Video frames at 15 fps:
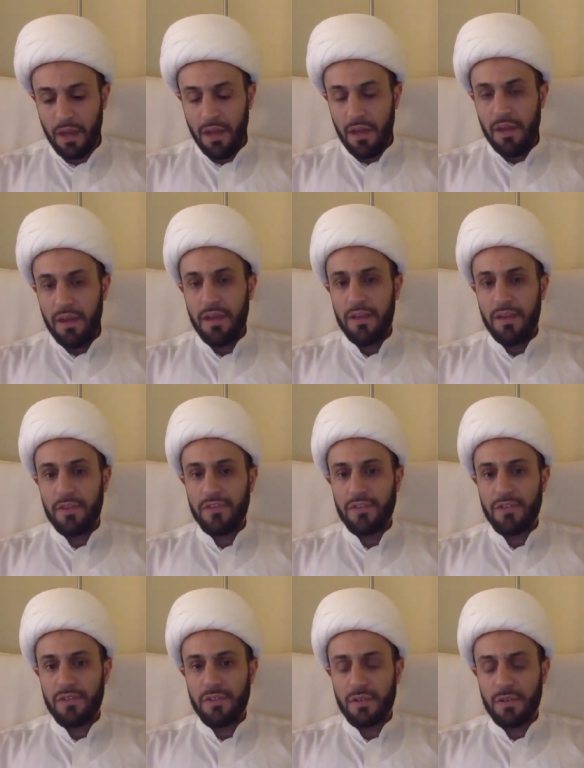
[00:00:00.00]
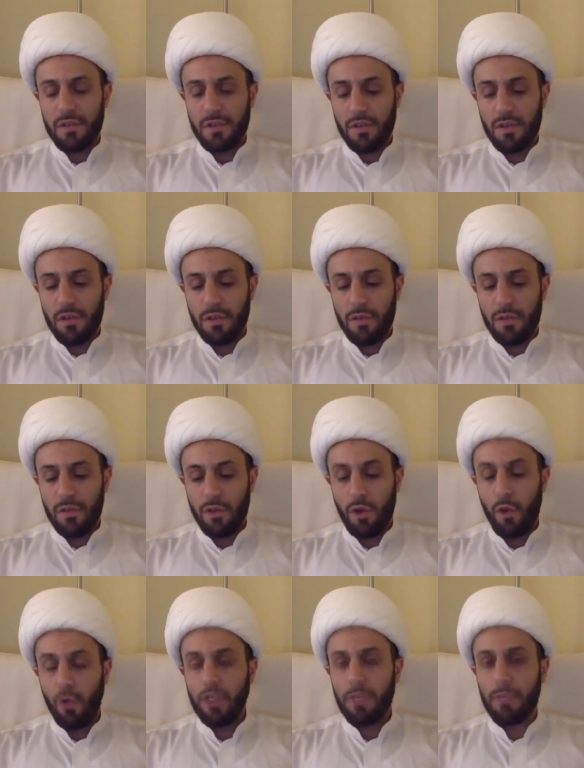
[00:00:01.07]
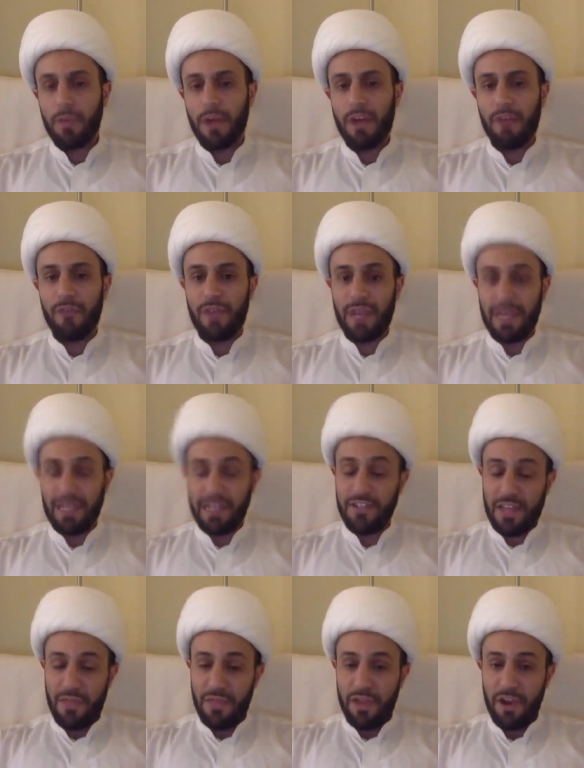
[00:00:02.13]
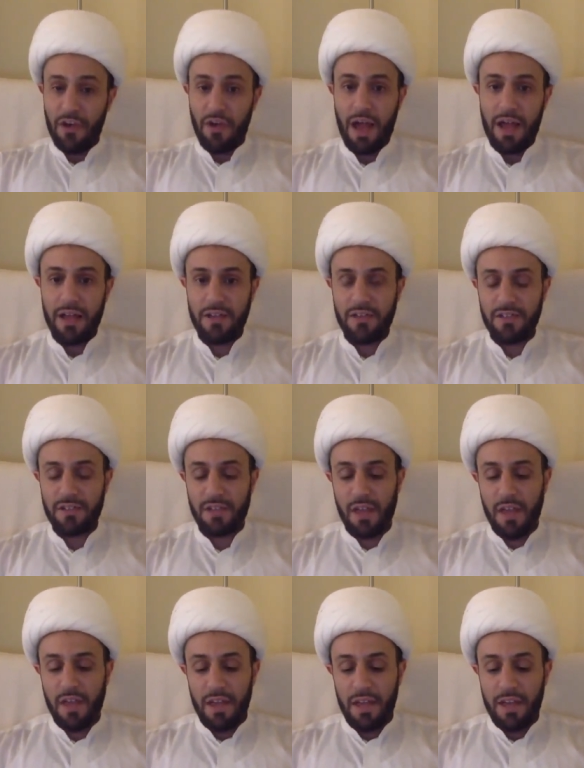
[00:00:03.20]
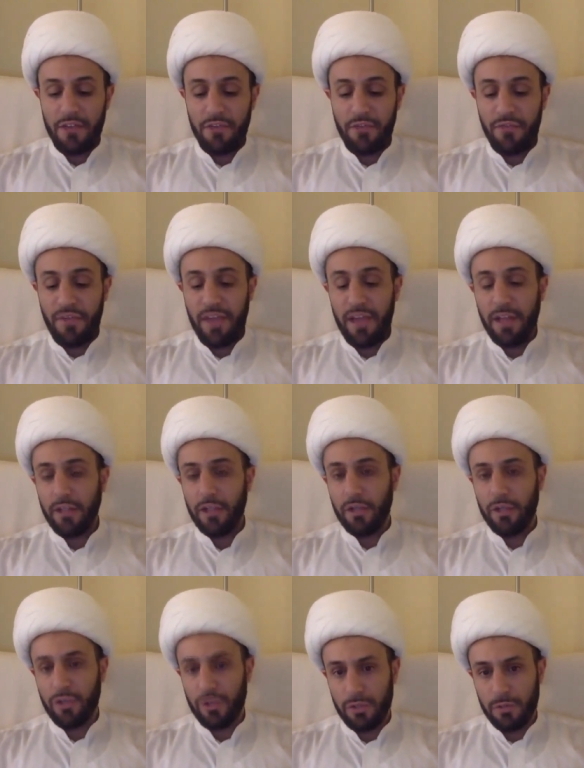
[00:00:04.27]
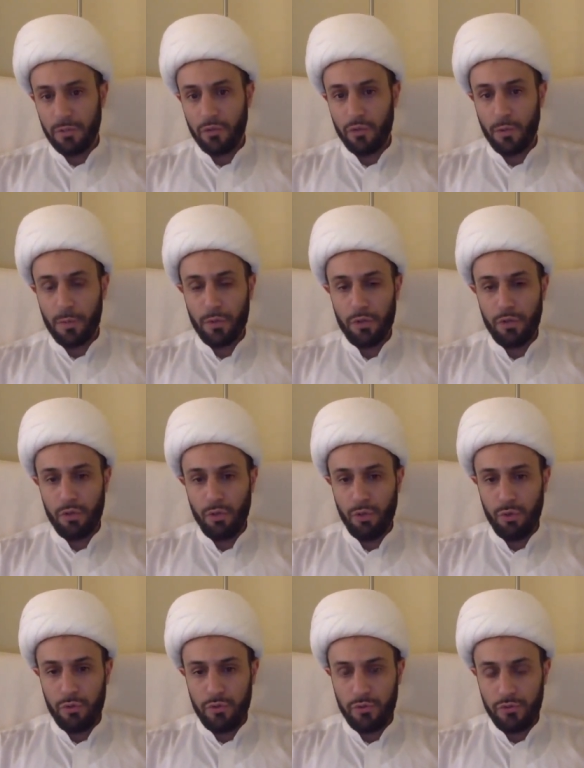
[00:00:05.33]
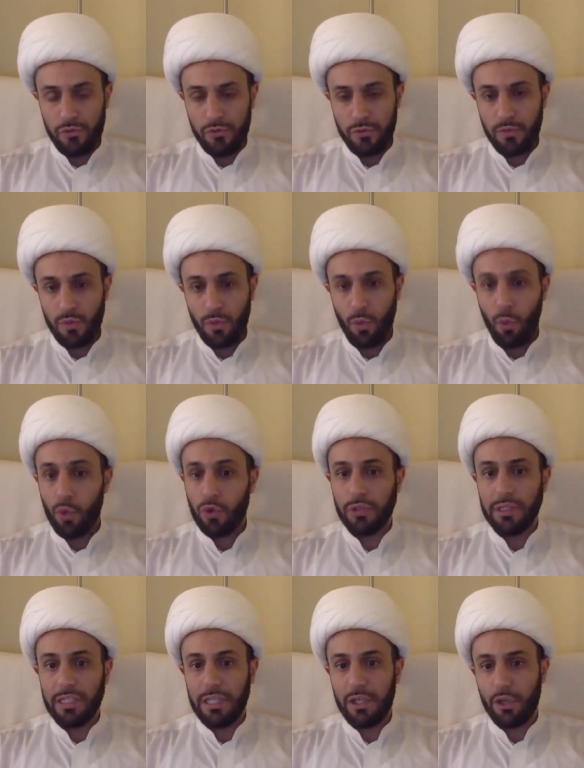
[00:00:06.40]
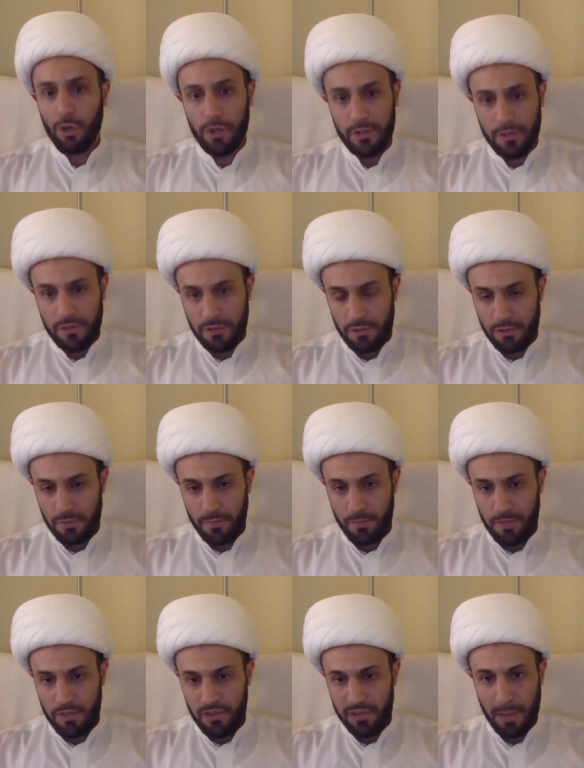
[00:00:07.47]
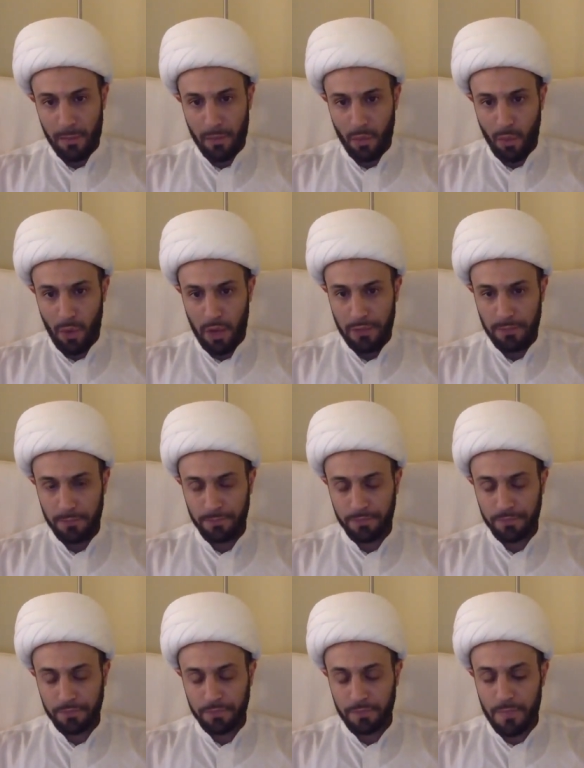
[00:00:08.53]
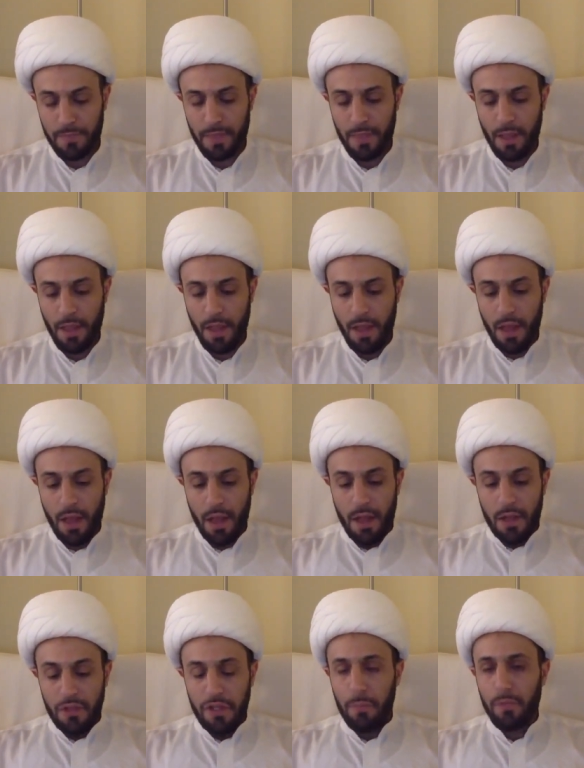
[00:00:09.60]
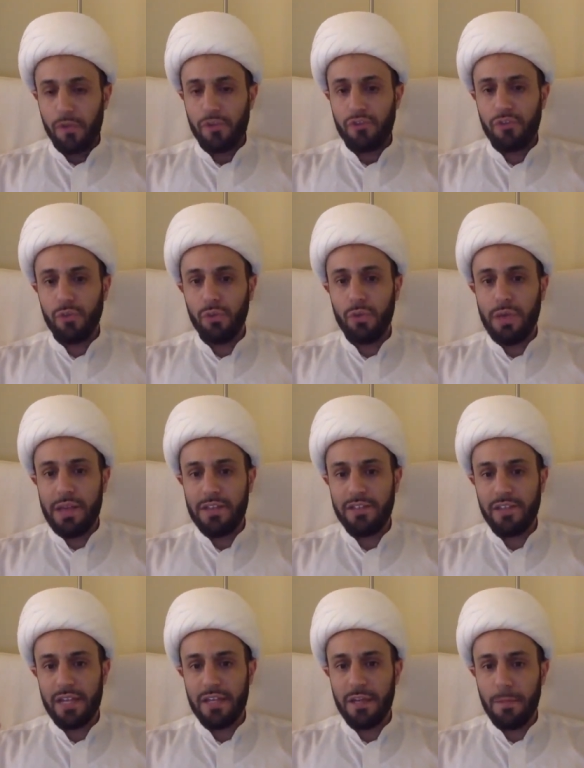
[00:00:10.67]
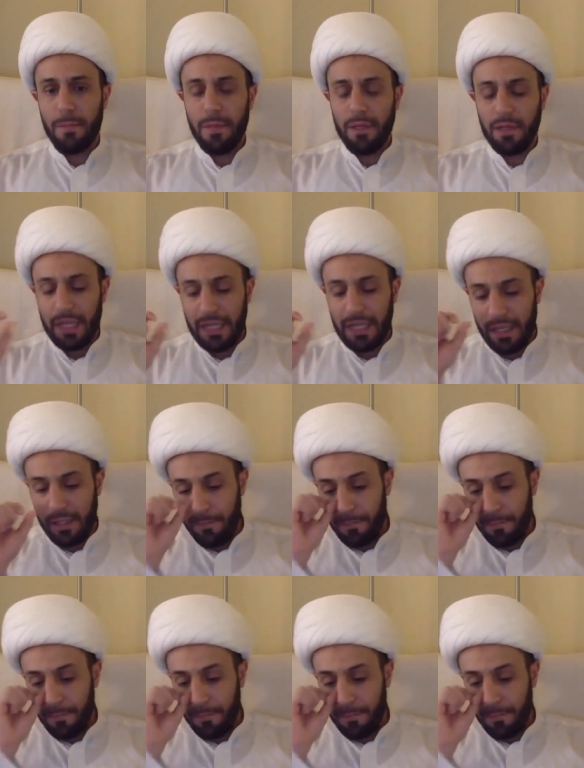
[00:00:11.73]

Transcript: is the Holy Prophet, at least in their eyes, his failure to produce worldly goods. This is number one. Number two, his inability